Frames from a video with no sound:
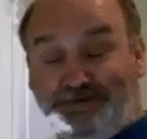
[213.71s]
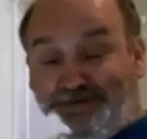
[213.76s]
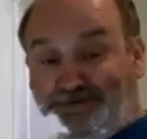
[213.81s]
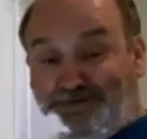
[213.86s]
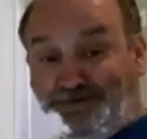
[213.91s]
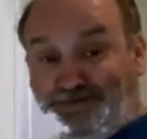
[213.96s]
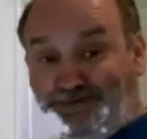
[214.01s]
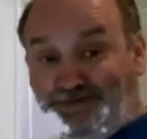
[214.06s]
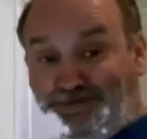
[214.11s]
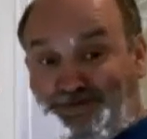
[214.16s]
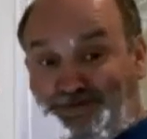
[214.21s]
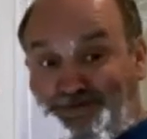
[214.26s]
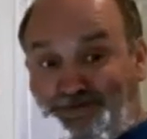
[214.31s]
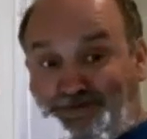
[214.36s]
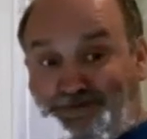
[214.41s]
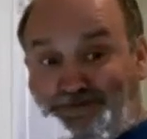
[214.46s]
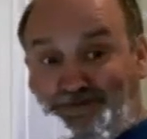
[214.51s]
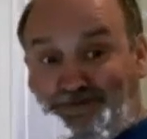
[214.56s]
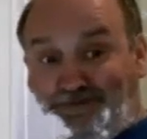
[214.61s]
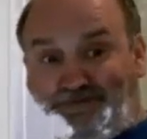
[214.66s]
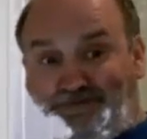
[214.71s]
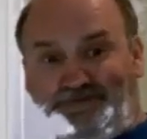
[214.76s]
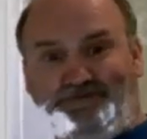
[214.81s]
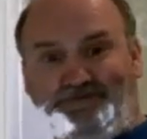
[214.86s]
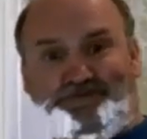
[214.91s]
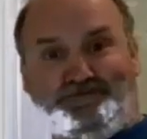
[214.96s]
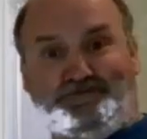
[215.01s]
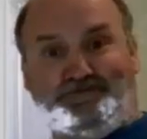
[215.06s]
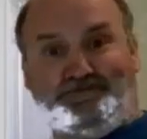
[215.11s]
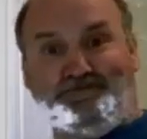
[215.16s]

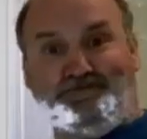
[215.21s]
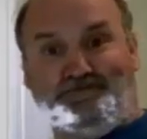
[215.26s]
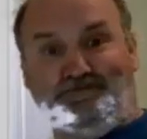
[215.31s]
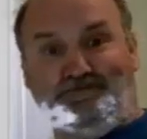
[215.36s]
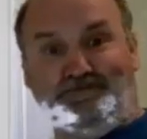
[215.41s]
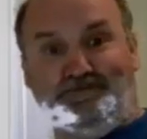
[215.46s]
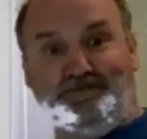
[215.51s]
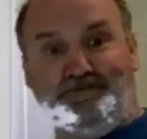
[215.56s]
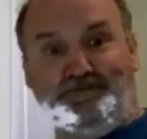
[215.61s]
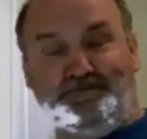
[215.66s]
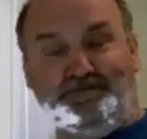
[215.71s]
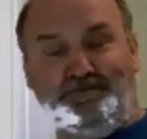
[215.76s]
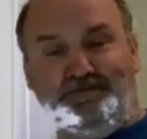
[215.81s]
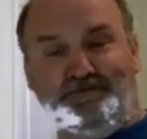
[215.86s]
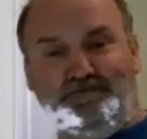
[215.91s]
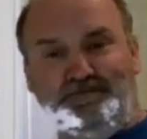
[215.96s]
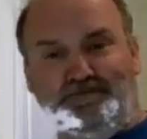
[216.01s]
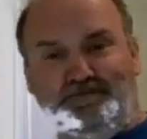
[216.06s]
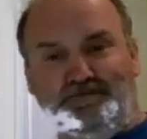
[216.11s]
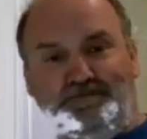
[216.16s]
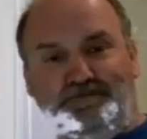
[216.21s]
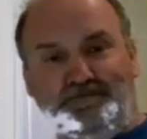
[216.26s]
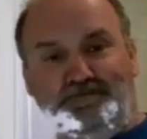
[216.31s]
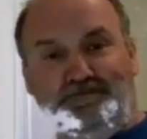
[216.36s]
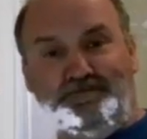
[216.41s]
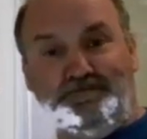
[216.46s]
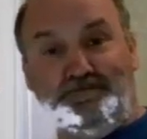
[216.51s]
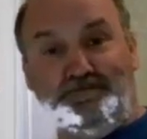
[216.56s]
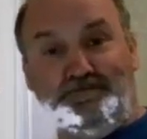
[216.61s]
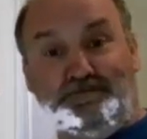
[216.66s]

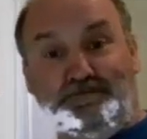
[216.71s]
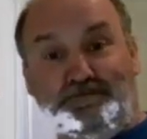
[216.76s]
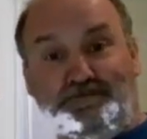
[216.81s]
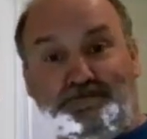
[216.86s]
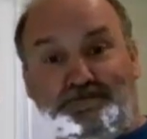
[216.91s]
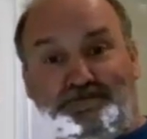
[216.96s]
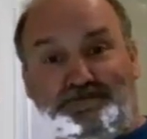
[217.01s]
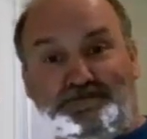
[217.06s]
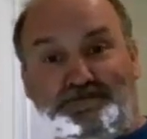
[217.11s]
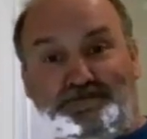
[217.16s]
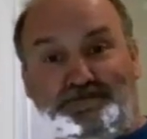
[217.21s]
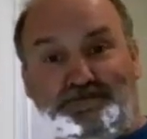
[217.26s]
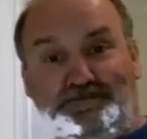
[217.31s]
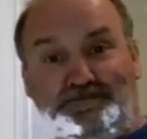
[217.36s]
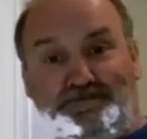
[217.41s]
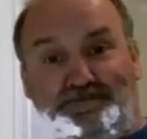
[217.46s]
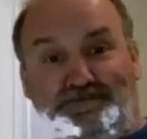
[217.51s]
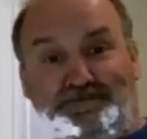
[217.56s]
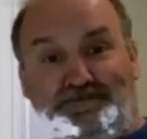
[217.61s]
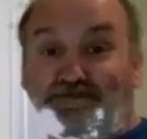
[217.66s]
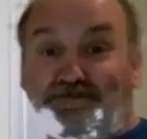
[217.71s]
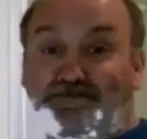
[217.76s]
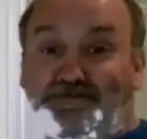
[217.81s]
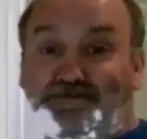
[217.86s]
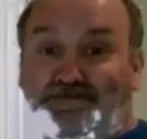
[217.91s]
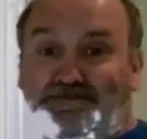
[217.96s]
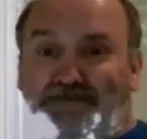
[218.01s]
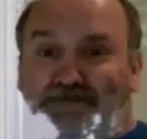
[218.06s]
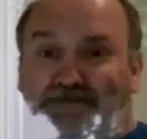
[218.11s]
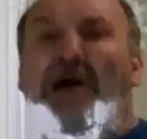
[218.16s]

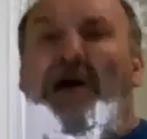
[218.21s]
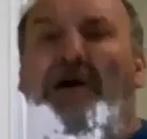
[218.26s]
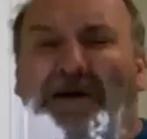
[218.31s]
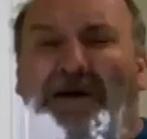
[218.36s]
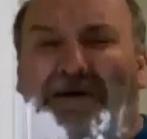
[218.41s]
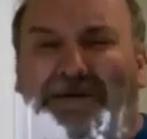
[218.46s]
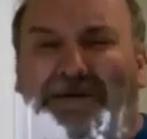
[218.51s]
No words are spoken by the person on screen.